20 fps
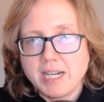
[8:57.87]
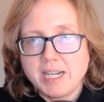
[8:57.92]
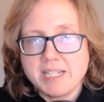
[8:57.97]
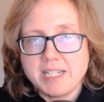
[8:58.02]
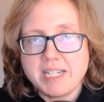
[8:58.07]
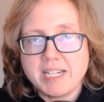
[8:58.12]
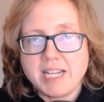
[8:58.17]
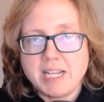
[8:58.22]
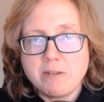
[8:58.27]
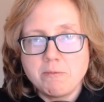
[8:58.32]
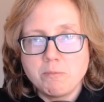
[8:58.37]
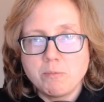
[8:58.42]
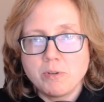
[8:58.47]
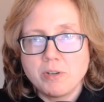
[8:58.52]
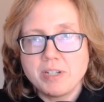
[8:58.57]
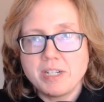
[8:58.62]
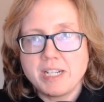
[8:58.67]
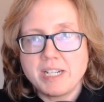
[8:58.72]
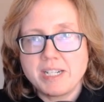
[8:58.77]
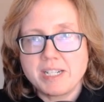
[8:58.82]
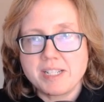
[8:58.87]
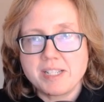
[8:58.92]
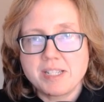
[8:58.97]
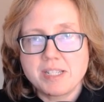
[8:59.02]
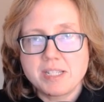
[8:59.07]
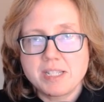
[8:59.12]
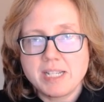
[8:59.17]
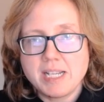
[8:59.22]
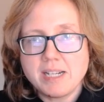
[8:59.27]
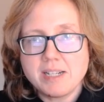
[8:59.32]
I need a 1 and a
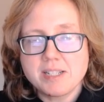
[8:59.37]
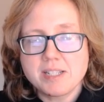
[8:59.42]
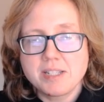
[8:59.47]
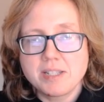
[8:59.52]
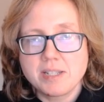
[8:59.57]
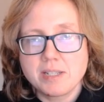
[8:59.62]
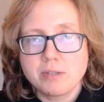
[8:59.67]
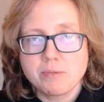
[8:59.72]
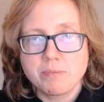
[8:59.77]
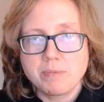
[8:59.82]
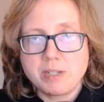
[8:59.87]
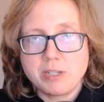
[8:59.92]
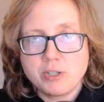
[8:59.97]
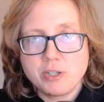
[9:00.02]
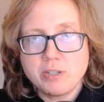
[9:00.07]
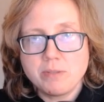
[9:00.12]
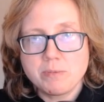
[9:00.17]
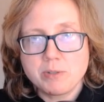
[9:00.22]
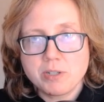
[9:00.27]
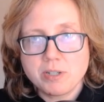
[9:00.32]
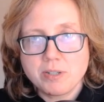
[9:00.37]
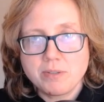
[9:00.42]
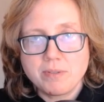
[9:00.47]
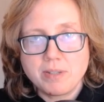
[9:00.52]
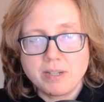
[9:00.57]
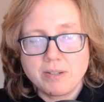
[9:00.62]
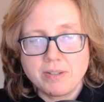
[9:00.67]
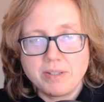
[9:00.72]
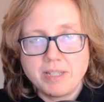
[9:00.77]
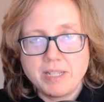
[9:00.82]
6 in this region, which go
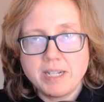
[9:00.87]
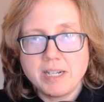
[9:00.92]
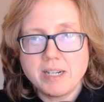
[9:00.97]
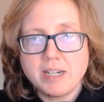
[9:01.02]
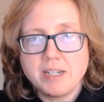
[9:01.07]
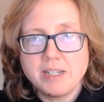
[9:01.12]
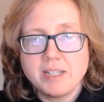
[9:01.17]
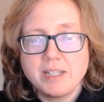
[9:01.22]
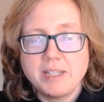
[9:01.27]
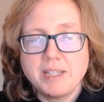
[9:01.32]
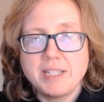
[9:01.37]
there and there.